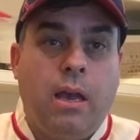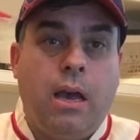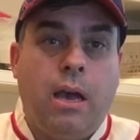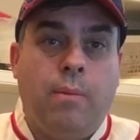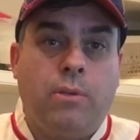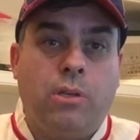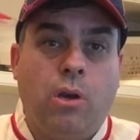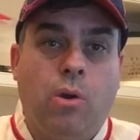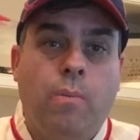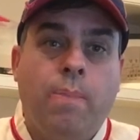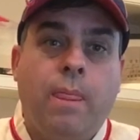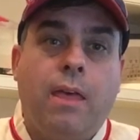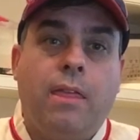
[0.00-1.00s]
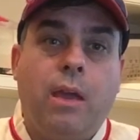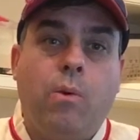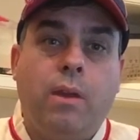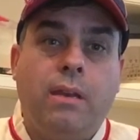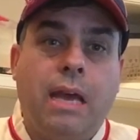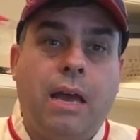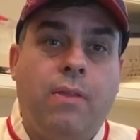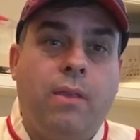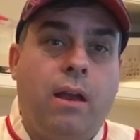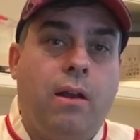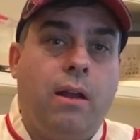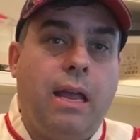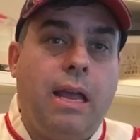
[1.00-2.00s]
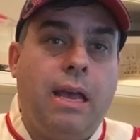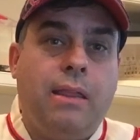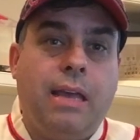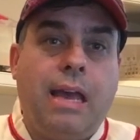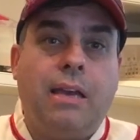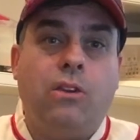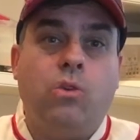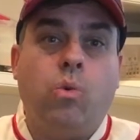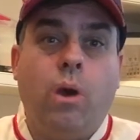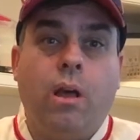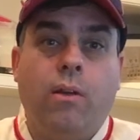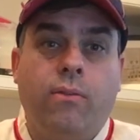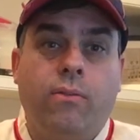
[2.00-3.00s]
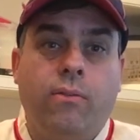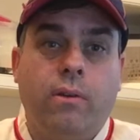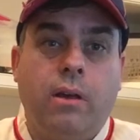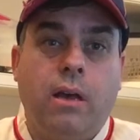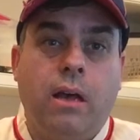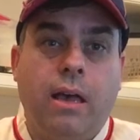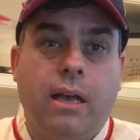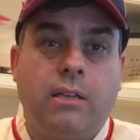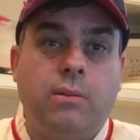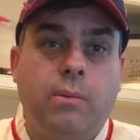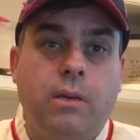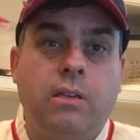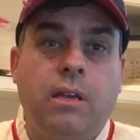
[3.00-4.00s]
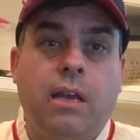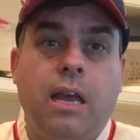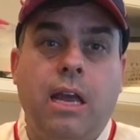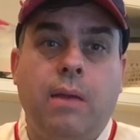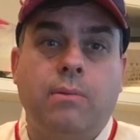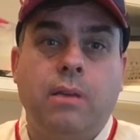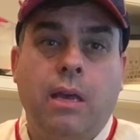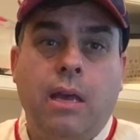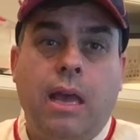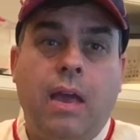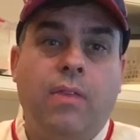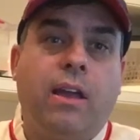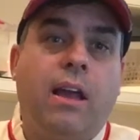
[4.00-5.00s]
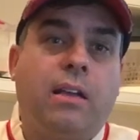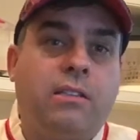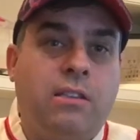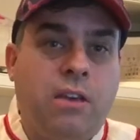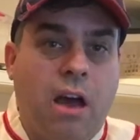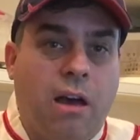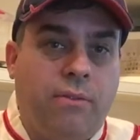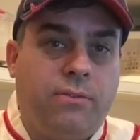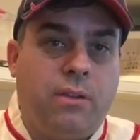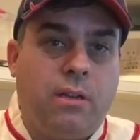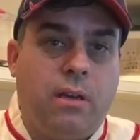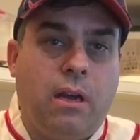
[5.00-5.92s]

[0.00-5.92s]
Um, so they went down there and they had 12 uh, exhibition games and they got snuffed.